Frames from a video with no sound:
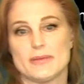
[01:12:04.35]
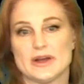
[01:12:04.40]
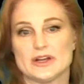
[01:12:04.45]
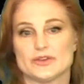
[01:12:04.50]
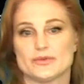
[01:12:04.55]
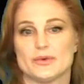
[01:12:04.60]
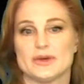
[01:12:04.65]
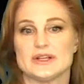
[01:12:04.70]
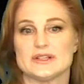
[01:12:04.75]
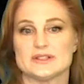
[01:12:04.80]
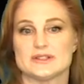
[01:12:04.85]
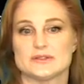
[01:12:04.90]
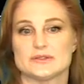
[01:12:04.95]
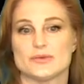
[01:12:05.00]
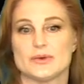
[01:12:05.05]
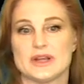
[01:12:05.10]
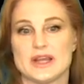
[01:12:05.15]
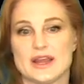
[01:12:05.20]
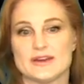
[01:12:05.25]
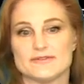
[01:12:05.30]
about
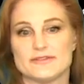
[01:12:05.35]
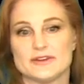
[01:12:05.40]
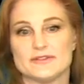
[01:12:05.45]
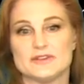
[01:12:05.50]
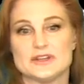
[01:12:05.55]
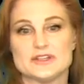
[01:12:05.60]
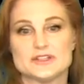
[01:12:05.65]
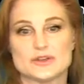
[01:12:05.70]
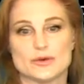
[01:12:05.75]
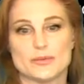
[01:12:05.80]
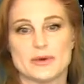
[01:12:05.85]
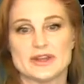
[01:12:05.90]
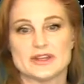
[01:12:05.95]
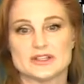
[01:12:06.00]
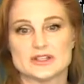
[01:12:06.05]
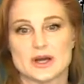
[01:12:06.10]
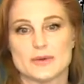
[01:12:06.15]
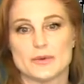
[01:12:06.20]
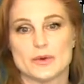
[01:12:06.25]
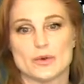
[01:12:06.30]
2850, so by the
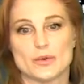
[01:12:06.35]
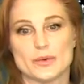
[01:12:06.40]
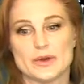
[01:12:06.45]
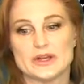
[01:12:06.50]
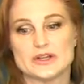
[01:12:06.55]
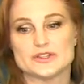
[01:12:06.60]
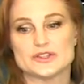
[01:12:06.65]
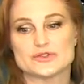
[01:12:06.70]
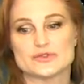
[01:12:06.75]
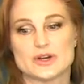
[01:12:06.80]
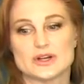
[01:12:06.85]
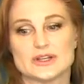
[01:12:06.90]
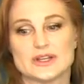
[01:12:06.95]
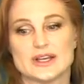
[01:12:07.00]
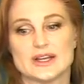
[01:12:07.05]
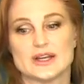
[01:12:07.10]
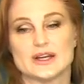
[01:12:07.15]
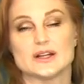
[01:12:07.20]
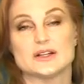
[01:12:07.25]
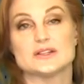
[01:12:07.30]
time we were
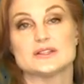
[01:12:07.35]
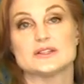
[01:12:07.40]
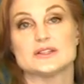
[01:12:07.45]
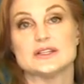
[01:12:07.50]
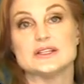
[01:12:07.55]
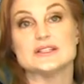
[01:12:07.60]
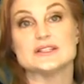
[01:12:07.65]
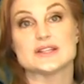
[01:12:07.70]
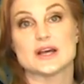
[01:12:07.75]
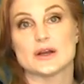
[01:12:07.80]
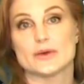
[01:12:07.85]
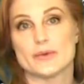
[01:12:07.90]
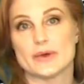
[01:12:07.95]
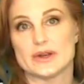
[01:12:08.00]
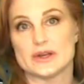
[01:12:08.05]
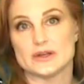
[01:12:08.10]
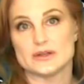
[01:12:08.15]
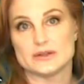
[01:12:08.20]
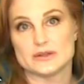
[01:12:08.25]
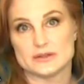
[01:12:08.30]
reconstructing it, it had
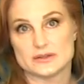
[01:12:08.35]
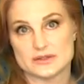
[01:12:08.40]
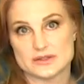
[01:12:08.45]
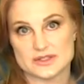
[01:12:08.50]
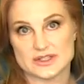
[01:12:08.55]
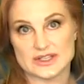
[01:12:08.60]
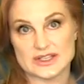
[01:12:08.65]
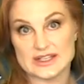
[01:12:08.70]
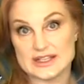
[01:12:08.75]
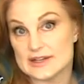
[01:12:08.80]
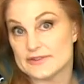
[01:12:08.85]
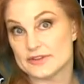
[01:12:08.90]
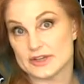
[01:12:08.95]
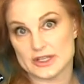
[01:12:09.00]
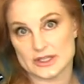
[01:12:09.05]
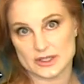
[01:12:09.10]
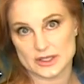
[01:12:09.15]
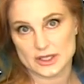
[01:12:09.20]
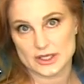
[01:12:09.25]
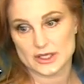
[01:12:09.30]
decelerated
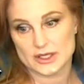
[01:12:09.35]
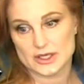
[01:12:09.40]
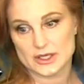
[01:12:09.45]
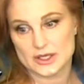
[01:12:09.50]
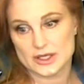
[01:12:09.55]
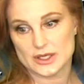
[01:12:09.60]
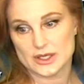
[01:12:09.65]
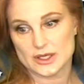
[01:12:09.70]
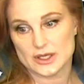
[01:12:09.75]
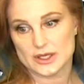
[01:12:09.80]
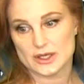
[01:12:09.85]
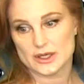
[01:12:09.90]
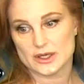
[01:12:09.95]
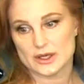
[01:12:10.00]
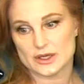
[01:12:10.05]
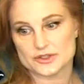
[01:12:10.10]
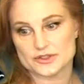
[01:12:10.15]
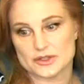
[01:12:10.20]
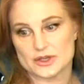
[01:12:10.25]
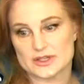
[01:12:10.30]
significantly.
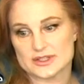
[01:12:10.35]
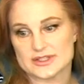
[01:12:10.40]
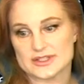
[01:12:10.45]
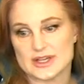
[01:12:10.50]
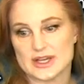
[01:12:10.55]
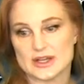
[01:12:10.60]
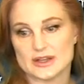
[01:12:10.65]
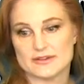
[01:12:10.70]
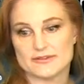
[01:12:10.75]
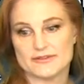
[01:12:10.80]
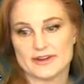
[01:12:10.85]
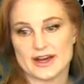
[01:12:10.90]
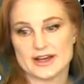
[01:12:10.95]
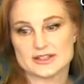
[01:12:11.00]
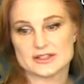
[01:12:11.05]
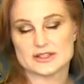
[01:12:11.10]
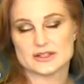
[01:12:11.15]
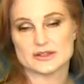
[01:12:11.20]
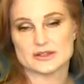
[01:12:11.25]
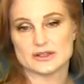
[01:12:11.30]
Because you're not seeing the
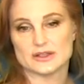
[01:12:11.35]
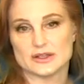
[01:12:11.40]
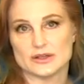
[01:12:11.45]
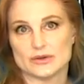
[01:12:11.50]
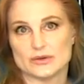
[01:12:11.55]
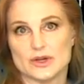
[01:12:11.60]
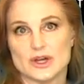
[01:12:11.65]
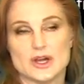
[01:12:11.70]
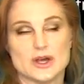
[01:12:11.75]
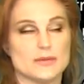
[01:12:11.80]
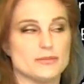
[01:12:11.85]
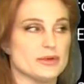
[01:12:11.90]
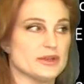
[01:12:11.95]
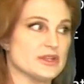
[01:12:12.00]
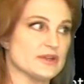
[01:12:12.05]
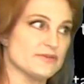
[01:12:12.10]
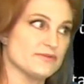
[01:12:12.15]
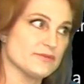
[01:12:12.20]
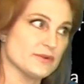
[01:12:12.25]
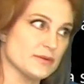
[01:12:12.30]
fast, you know, but
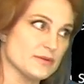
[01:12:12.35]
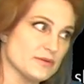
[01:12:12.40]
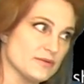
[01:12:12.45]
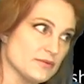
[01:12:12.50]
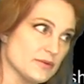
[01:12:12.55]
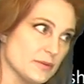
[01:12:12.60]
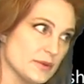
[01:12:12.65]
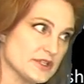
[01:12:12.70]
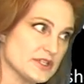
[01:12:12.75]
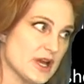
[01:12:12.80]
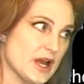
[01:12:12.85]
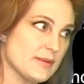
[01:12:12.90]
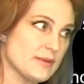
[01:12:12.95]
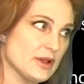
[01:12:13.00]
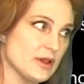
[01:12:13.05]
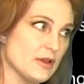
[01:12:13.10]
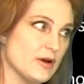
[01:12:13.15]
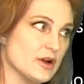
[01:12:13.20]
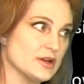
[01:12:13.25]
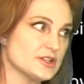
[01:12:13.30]
from the time
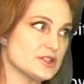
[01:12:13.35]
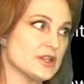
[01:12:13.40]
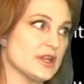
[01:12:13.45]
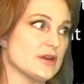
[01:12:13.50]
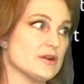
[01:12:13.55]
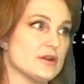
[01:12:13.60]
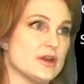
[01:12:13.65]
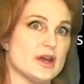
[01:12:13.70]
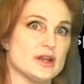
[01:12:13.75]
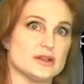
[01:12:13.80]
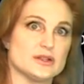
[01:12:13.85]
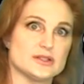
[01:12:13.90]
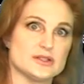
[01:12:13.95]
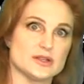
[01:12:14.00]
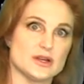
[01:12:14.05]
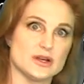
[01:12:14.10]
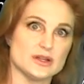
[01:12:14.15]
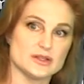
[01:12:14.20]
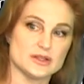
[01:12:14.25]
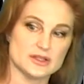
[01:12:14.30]
it launched at the
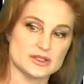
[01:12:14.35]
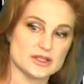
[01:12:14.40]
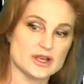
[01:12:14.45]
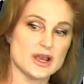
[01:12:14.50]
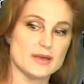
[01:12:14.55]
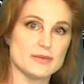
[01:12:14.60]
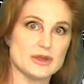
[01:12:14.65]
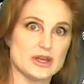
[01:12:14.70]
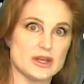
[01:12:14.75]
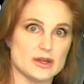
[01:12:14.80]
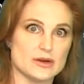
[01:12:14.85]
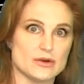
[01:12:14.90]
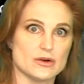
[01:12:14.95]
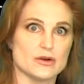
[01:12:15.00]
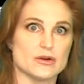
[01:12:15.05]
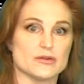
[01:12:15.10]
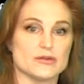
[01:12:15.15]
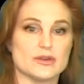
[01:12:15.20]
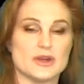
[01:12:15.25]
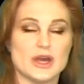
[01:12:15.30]
sun to the time it hit
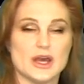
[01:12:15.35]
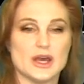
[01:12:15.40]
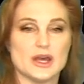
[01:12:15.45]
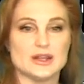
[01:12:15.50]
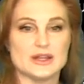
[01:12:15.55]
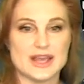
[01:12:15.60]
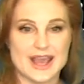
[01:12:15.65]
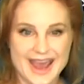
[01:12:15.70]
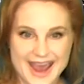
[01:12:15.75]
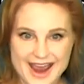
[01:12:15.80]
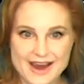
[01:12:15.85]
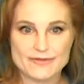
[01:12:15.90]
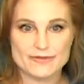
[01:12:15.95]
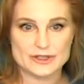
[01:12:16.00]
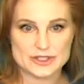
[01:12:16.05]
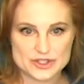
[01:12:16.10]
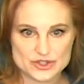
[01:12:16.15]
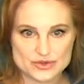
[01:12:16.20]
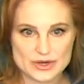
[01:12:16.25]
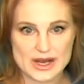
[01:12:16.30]
Earth, the
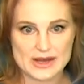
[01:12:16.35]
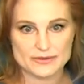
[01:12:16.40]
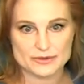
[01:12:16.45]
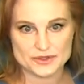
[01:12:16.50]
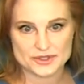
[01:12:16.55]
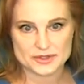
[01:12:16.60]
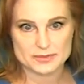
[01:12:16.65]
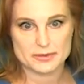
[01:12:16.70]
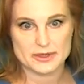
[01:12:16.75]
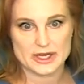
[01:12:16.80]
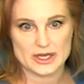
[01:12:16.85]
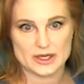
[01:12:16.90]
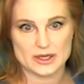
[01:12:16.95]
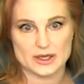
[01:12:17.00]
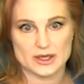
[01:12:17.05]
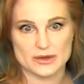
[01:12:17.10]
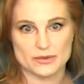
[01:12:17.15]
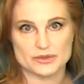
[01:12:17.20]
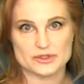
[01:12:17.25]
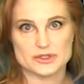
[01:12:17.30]
average travel speed
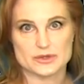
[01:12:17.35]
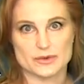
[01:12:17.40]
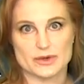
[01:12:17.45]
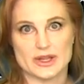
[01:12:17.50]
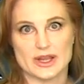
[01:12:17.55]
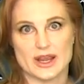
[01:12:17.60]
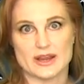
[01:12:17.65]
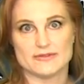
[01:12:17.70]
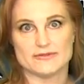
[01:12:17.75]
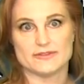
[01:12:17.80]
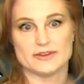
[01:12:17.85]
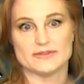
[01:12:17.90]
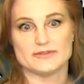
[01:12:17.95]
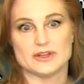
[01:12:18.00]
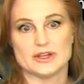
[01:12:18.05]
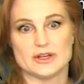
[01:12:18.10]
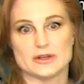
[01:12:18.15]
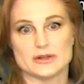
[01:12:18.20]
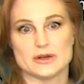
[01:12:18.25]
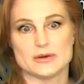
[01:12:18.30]
was
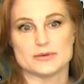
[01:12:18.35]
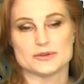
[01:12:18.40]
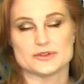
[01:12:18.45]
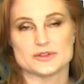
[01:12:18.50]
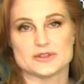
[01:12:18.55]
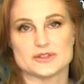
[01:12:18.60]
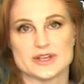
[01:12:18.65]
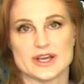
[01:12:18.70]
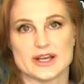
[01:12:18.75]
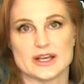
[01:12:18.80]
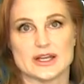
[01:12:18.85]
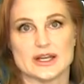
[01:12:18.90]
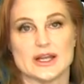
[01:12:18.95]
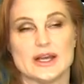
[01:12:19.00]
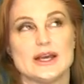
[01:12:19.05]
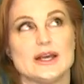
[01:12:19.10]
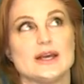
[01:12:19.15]
2850 kilometers a second.